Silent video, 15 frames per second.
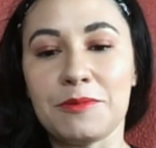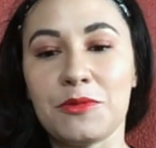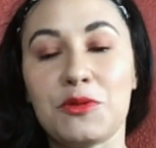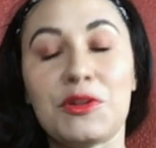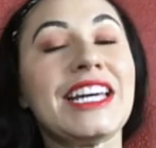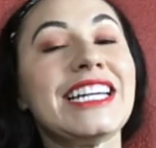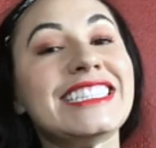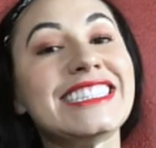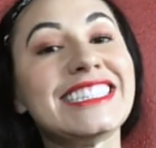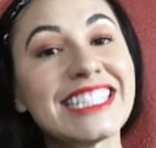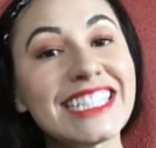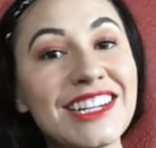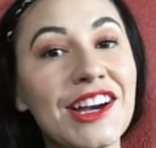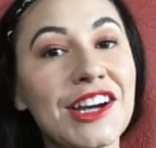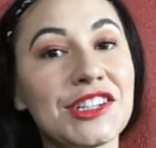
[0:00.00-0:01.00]
What I did
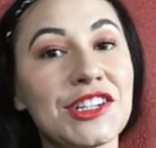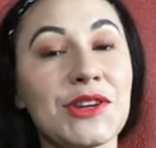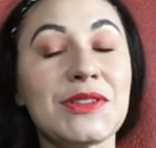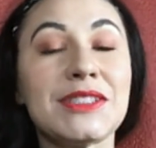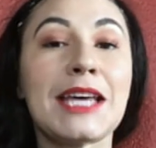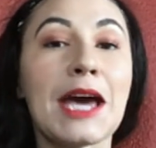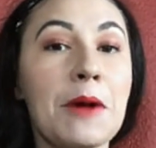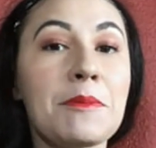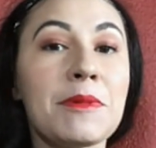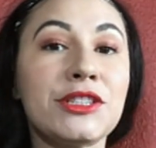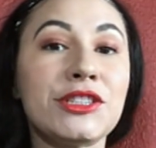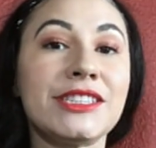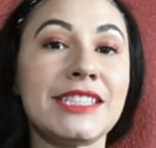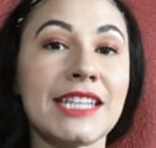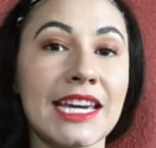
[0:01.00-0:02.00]
not know is how much
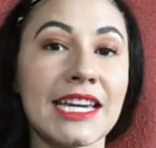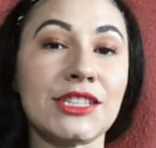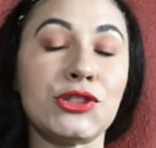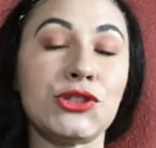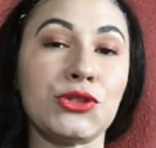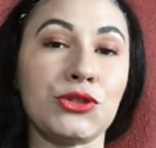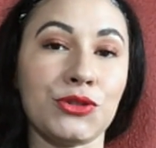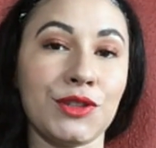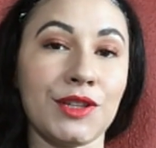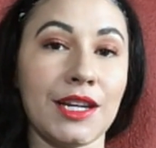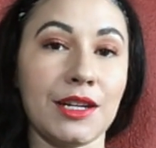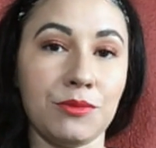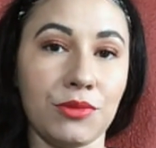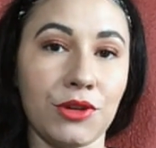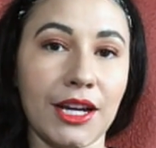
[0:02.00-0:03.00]
it takes to create a
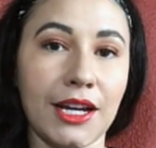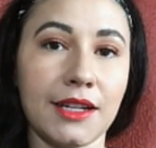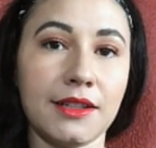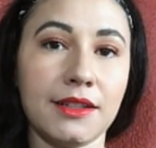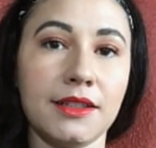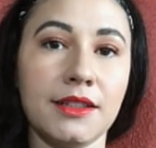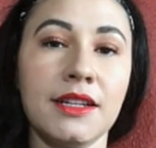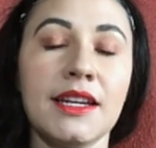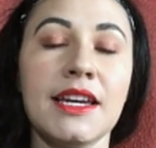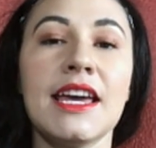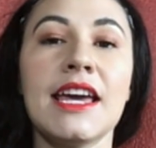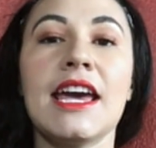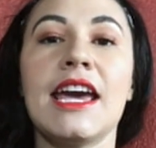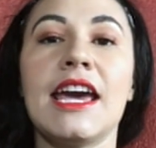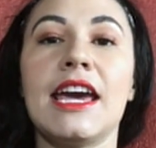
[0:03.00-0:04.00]
brand.
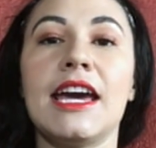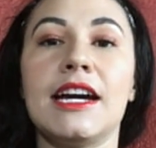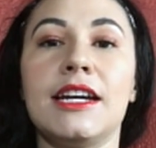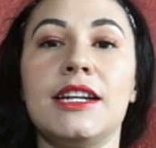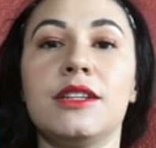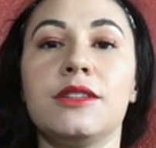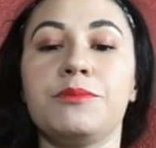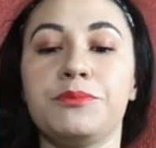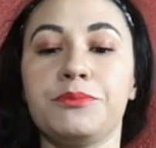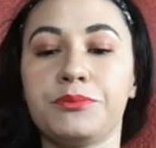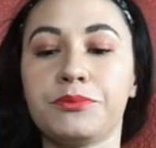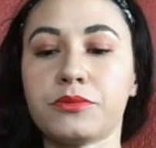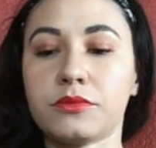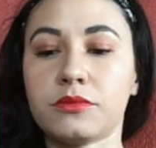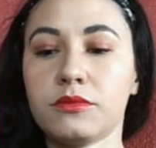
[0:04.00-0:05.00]
And
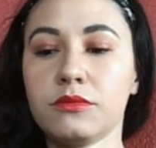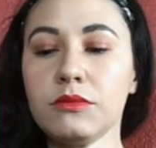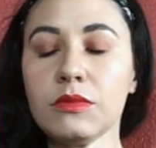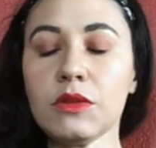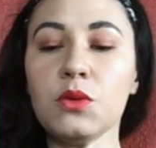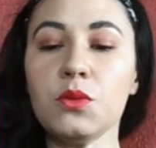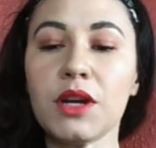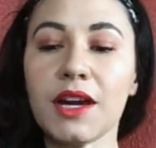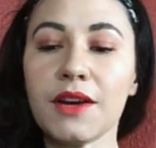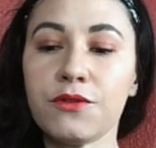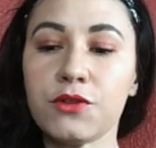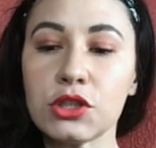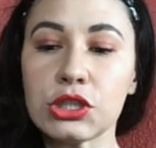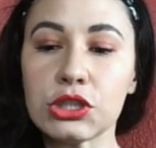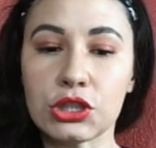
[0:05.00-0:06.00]
when I
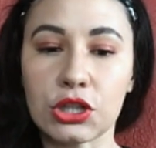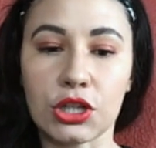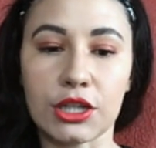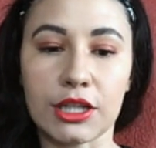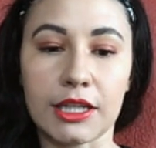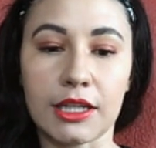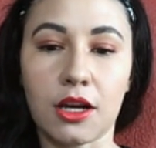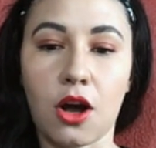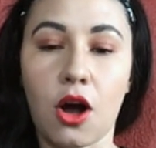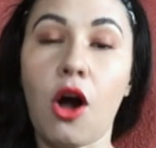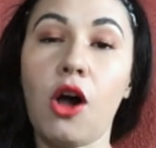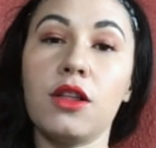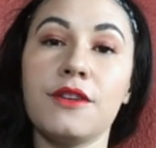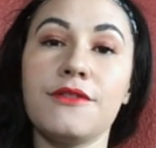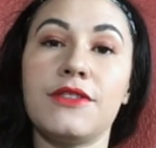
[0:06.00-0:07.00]
first started,
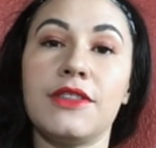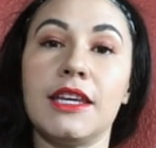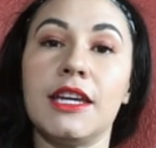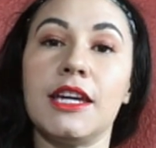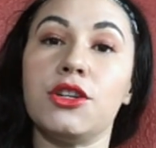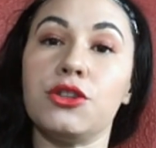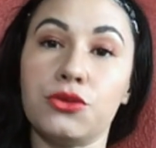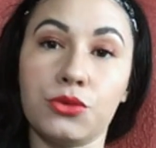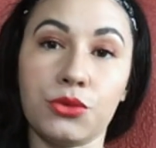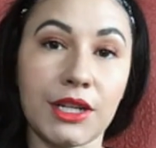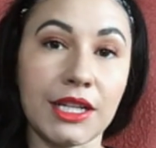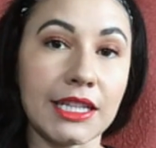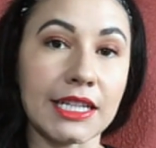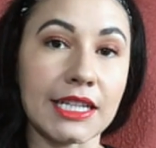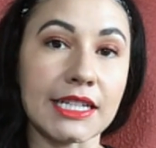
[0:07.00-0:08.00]
all of the
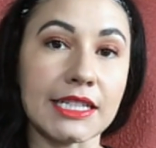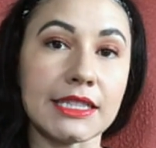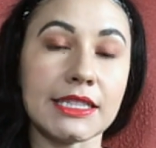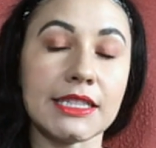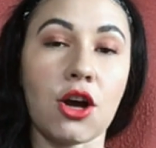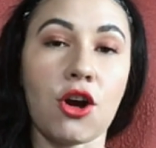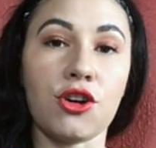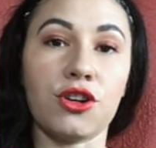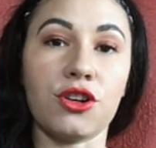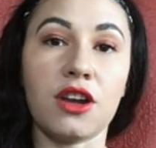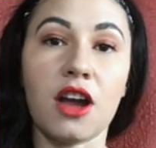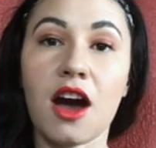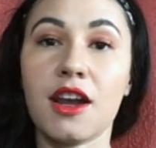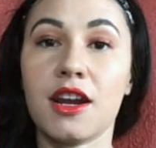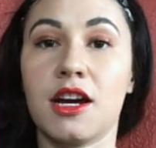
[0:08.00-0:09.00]
ingredients are
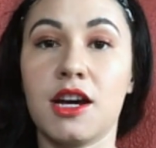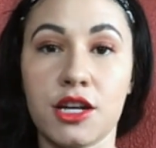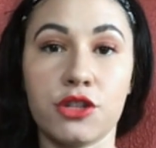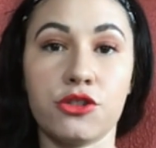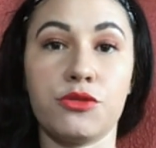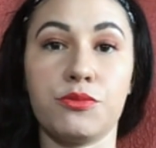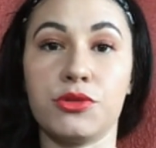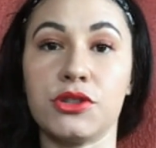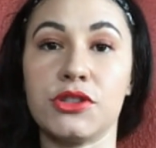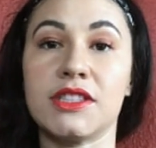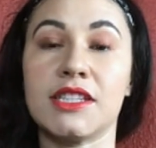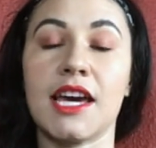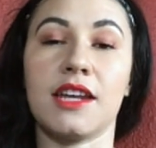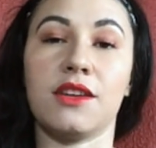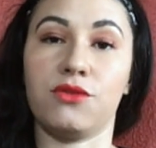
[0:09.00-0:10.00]
not 100%
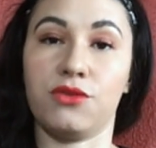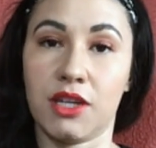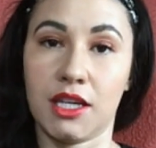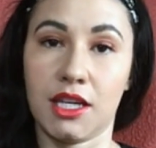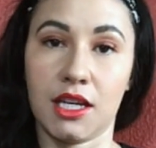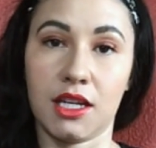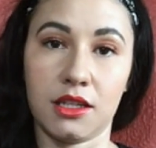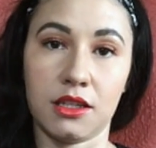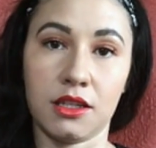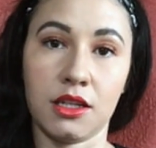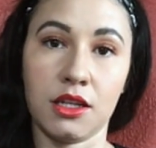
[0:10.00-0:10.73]
vegan.